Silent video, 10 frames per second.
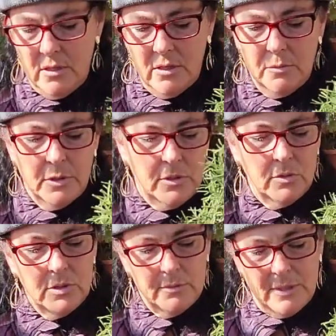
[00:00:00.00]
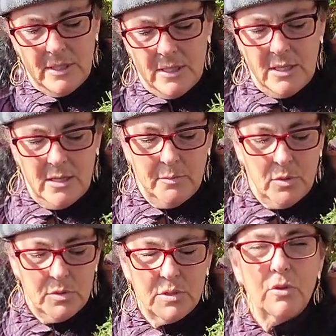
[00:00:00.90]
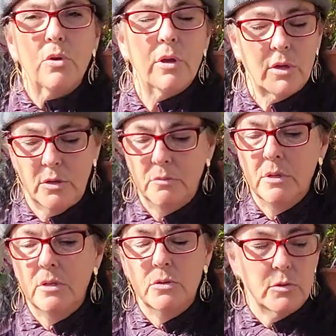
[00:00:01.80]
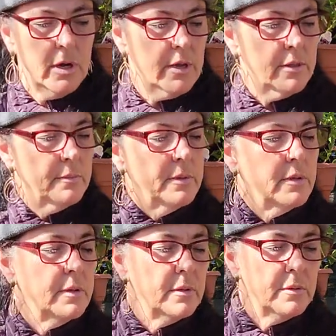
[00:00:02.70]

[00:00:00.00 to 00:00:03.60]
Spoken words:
I'll put those in my compost, although I could dry them and